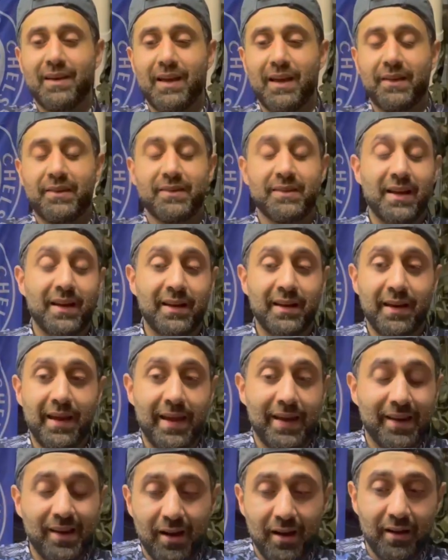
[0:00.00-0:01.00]
an
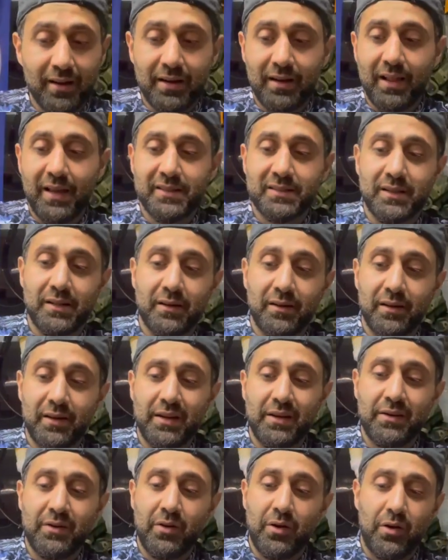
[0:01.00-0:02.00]
ACOG glass
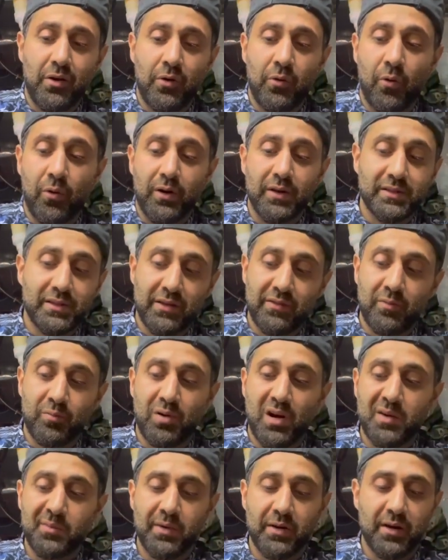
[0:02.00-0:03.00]
clarity, nor is it even
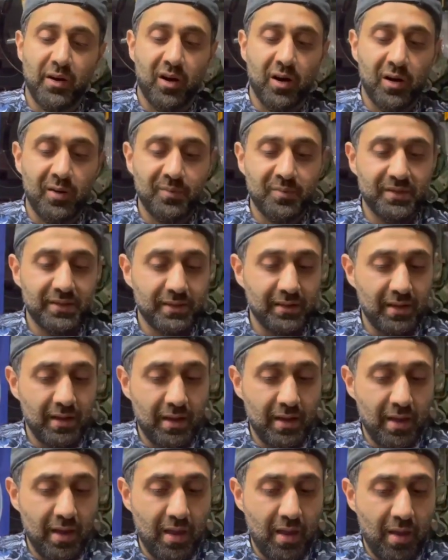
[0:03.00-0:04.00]
Primary Arms.
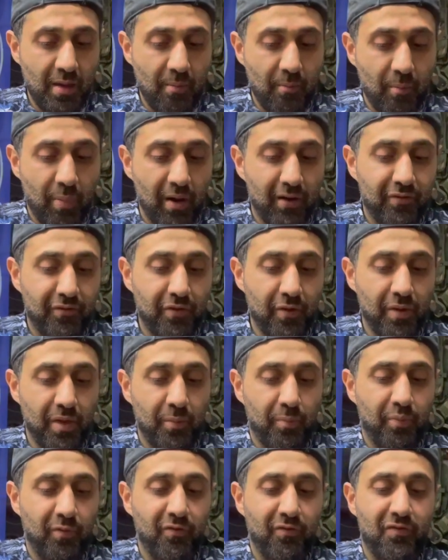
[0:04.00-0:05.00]
But for the
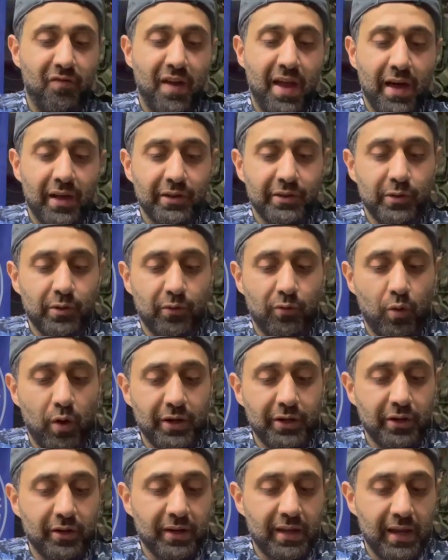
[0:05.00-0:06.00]
value of what
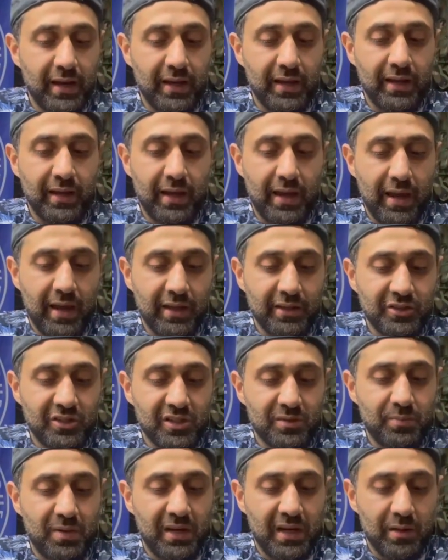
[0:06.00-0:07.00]
you're getting and
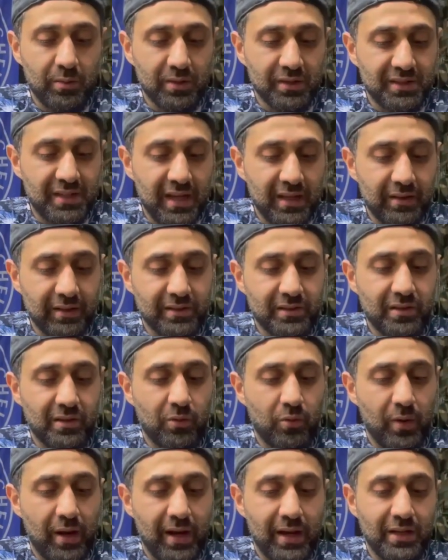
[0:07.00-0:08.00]
just being able to take this to the
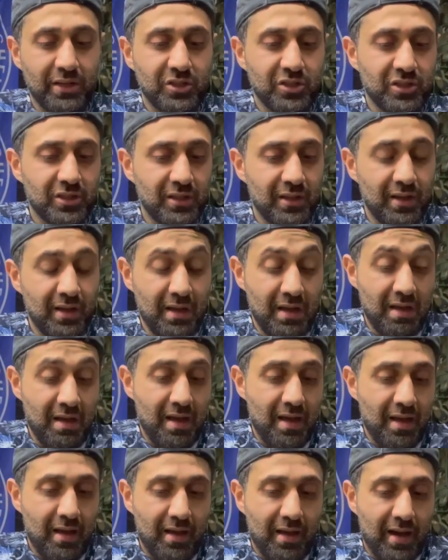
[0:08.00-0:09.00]
range,
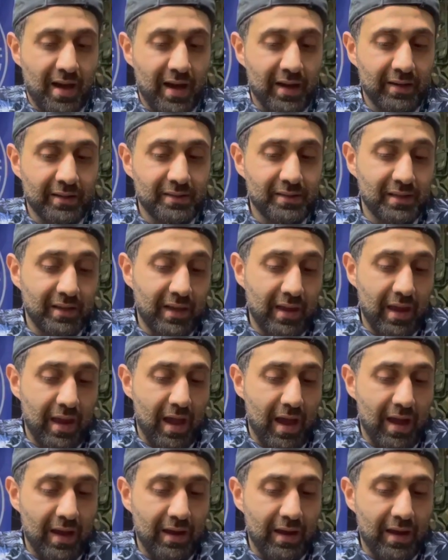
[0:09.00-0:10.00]
honestly,
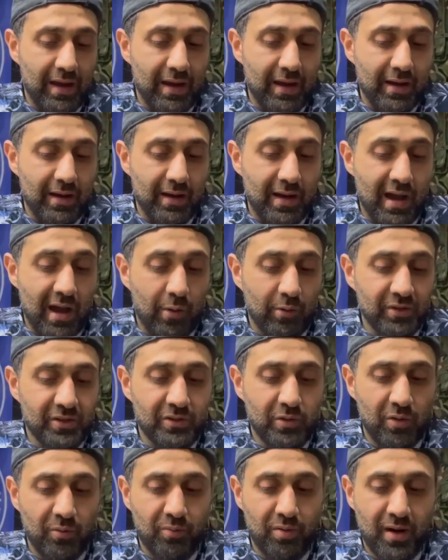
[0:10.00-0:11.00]
I was
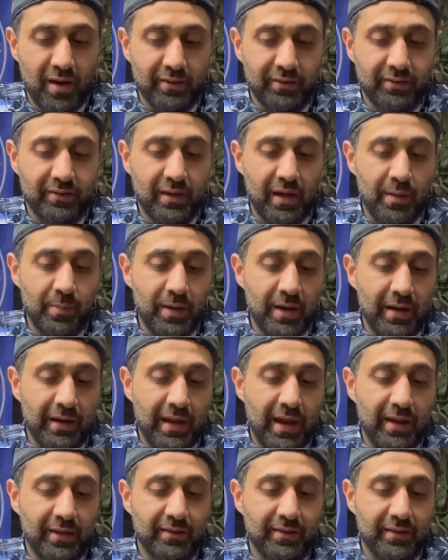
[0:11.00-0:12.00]
so impressed. I mean, I
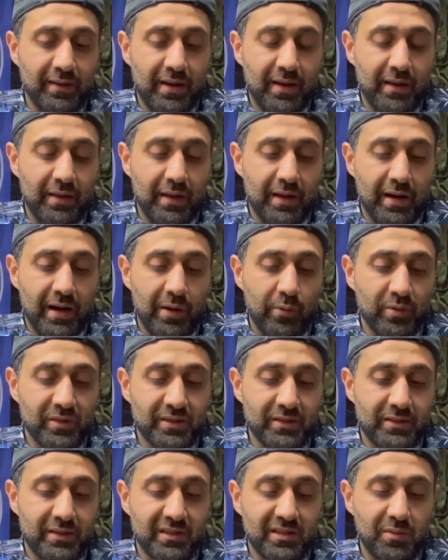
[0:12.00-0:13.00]
can't say that I
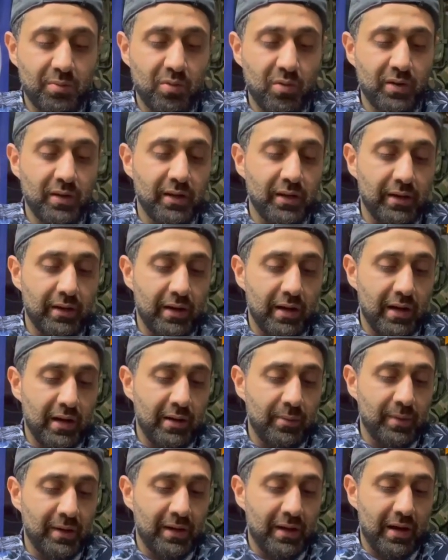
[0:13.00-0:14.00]
was disappointed. I
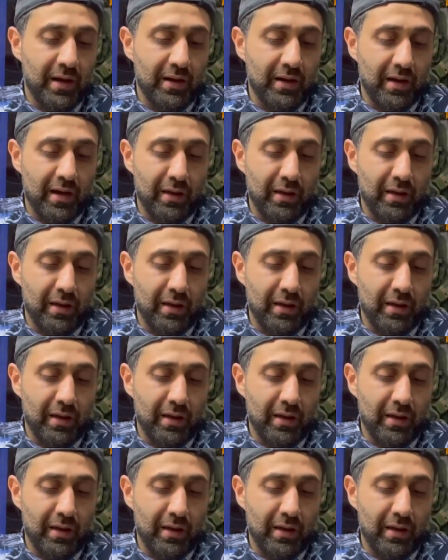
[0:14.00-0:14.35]
mean, I